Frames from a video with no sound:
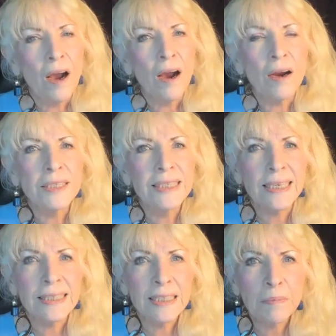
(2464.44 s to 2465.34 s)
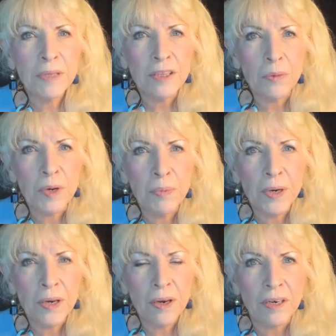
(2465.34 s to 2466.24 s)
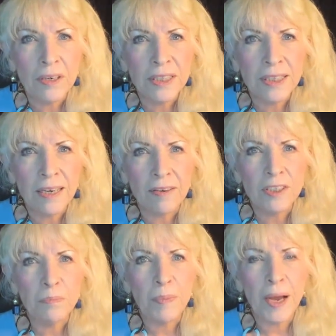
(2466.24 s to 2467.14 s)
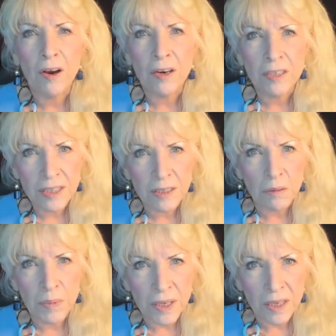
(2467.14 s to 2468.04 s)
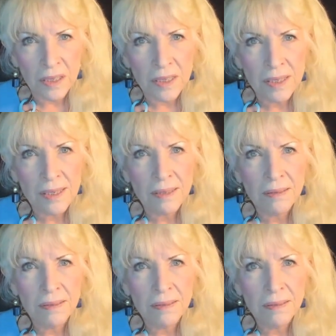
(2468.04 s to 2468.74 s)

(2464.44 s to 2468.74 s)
Or is that something that we bring on ourselves by our disobedience?